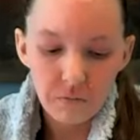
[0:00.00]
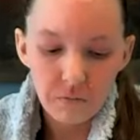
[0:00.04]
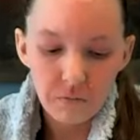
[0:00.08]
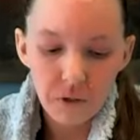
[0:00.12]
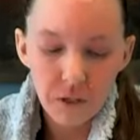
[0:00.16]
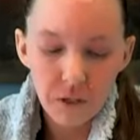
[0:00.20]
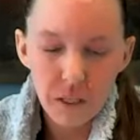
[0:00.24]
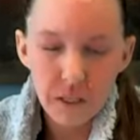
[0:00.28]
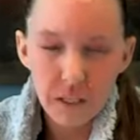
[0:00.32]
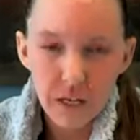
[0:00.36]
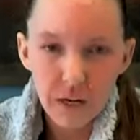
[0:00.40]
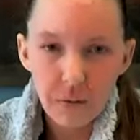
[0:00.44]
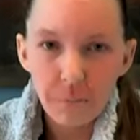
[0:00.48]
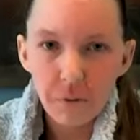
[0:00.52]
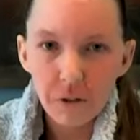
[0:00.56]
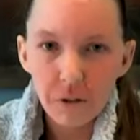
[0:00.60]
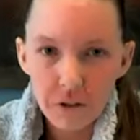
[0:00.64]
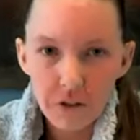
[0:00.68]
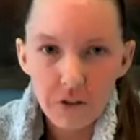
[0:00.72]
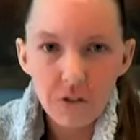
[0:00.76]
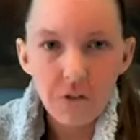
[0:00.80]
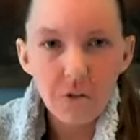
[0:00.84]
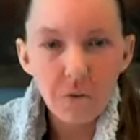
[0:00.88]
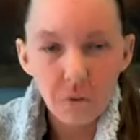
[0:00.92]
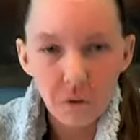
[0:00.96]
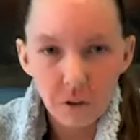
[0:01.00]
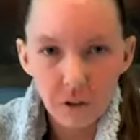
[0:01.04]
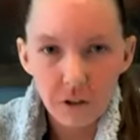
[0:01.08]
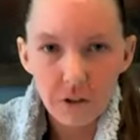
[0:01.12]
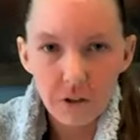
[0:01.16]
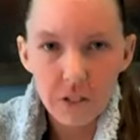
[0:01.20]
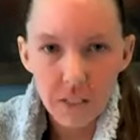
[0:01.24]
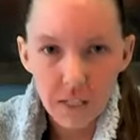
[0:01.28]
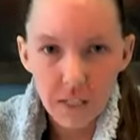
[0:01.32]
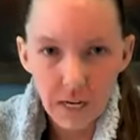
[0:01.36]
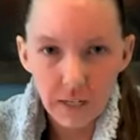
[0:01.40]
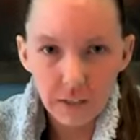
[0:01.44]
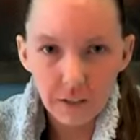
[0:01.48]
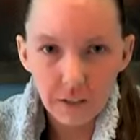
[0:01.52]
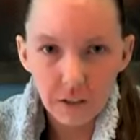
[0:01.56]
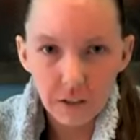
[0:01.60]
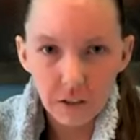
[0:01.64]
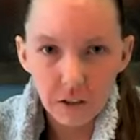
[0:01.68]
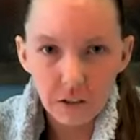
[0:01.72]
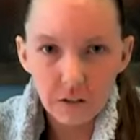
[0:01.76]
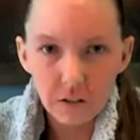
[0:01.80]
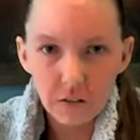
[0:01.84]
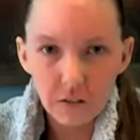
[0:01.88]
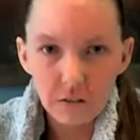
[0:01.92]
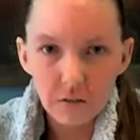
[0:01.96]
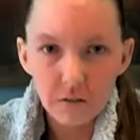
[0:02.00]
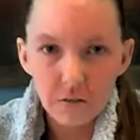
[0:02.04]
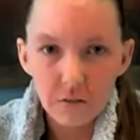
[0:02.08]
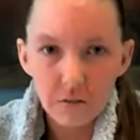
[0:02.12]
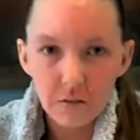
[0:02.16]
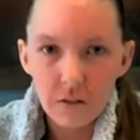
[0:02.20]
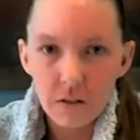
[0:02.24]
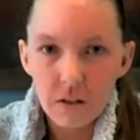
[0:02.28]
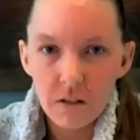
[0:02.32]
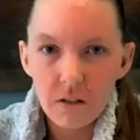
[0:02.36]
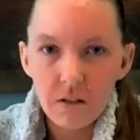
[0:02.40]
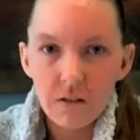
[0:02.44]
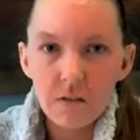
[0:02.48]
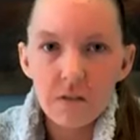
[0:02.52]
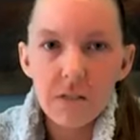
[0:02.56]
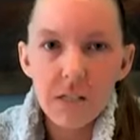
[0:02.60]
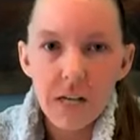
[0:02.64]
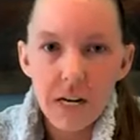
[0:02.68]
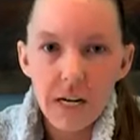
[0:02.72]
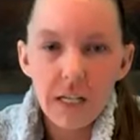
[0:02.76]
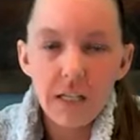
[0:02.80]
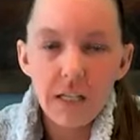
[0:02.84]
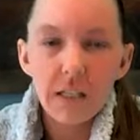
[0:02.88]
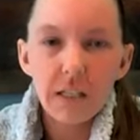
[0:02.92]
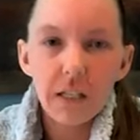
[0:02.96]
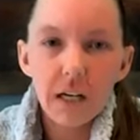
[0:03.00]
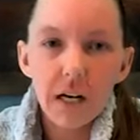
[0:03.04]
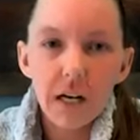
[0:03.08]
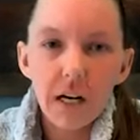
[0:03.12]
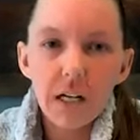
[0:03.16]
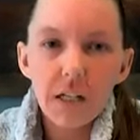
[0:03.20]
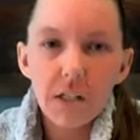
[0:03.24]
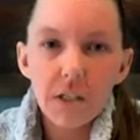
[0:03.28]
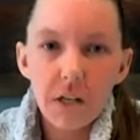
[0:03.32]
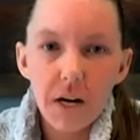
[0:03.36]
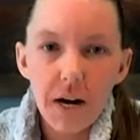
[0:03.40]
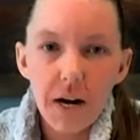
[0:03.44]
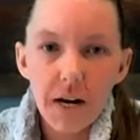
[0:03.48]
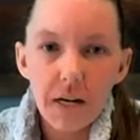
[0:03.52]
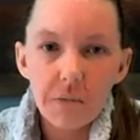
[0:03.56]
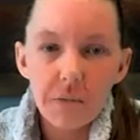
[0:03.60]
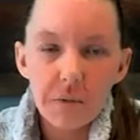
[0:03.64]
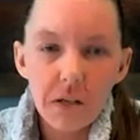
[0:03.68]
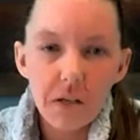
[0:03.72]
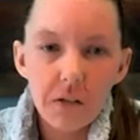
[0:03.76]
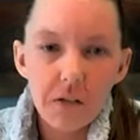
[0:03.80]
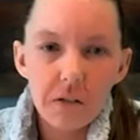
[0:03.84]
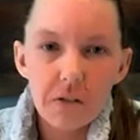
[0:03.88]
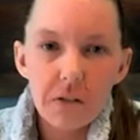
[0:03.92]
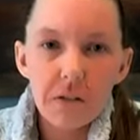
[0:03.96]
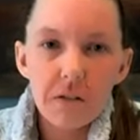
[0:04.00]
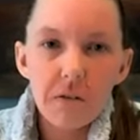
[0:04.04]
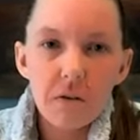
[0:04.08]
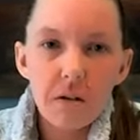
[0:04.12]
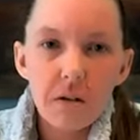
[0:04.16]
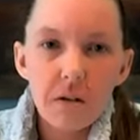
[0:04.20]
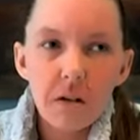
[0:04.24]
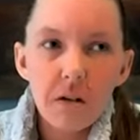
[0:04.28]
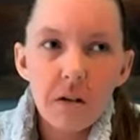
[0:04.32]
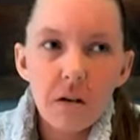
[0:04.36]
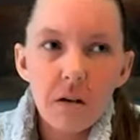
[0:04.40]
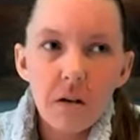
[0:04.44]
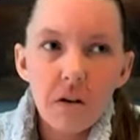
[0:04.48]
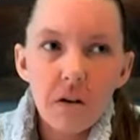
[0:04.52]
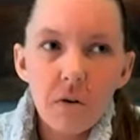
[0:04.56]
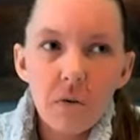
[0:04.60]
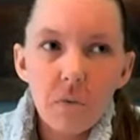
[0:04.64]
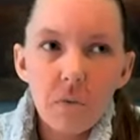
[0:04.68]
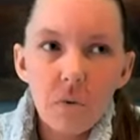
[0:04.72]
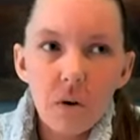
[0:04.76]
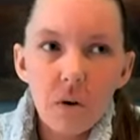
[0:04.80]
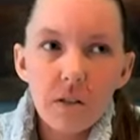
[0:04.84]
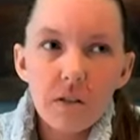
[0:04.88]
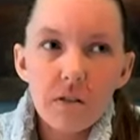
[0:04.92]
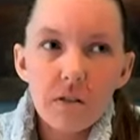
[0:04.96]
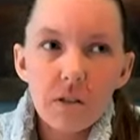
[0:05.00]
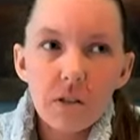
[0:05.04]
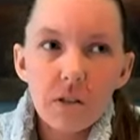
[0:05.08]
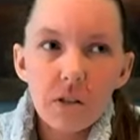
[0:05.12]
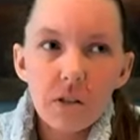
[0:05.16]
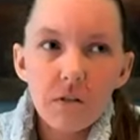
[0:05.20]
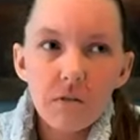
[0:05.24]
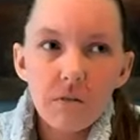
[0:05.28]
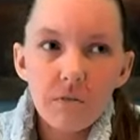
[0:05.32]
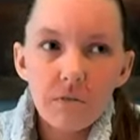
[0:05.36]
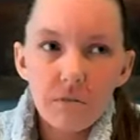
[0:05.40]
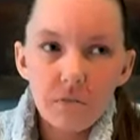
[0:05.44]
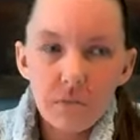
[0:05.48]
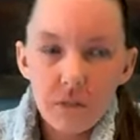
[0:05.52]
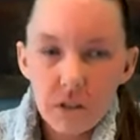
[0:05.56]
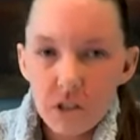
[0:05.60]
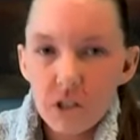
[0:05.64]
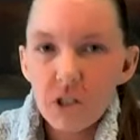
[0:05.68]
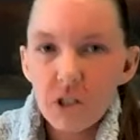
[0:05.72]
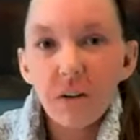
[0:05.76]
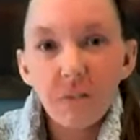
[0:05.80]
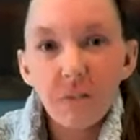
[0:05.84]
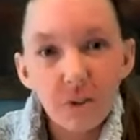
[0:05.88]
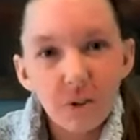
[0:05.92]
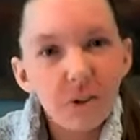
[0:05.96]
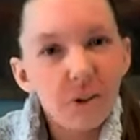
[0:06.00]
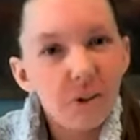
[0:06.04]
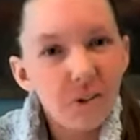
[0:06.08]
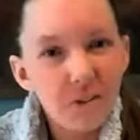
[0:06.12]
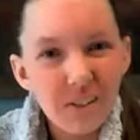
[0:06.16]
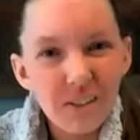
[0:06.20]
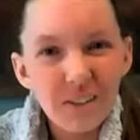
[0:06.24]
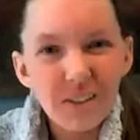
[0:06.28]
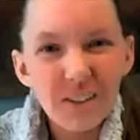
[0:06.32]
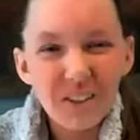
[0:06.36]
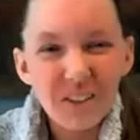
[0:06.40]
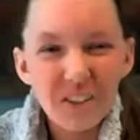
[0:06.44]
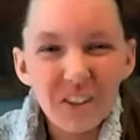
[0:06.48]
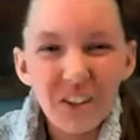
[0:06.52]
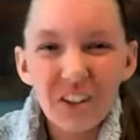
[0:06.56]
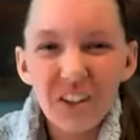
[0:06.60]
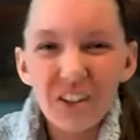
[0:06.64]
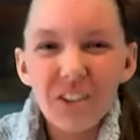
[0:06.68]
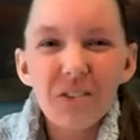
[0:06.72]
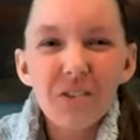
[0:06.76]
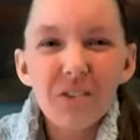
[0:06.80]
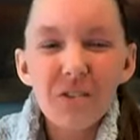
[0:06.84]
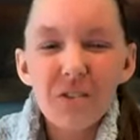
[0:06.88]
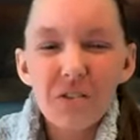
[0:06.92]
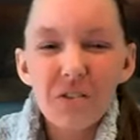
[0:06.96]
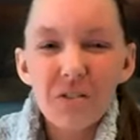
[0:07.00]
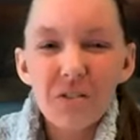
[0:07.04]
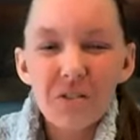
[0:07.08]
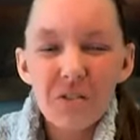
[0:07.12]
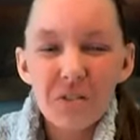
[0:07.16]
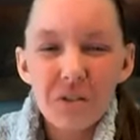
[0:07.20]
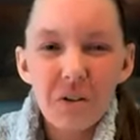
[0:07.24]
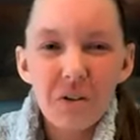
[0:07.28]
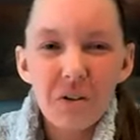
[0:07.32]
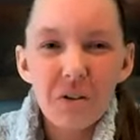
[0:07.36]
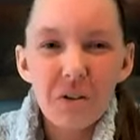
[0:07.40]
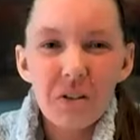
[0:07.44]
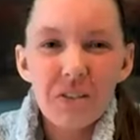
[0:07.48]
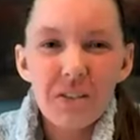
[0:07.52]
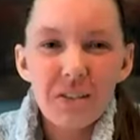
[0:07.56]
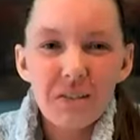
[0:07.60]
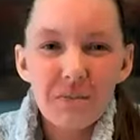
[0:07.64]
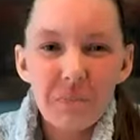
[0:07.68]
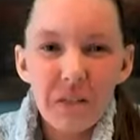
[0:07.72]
putting that purchase order together and signing the contract, because once the shovel goes in the dirt, so to speak,